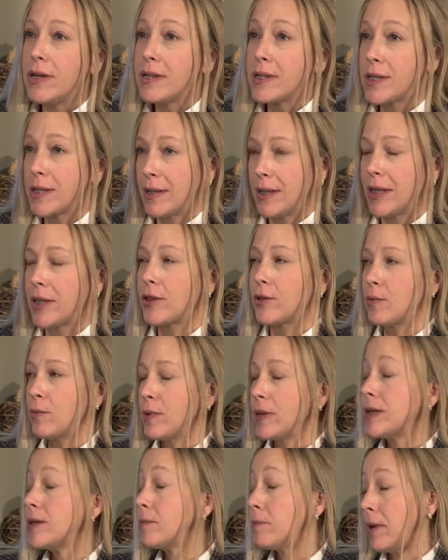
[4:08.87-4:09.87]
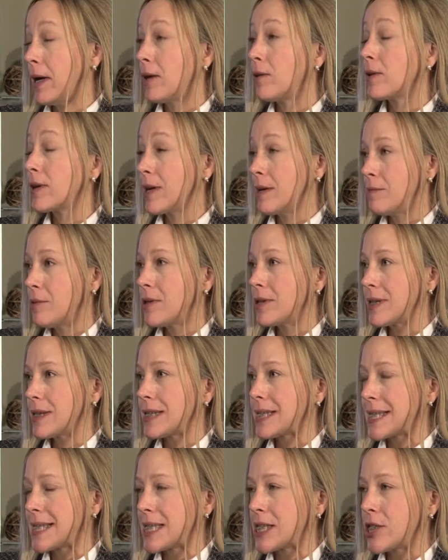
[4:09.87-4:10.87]
to let the wind power come onto
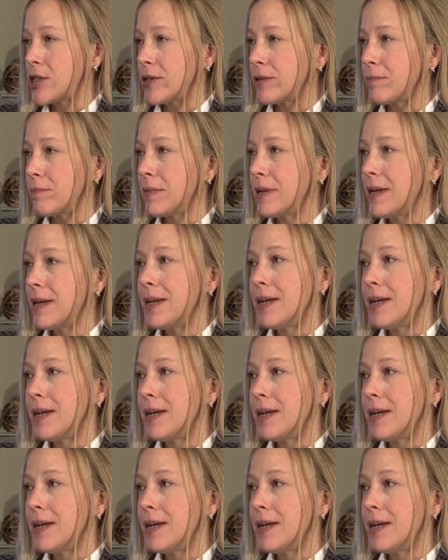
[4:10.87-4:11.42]
the system.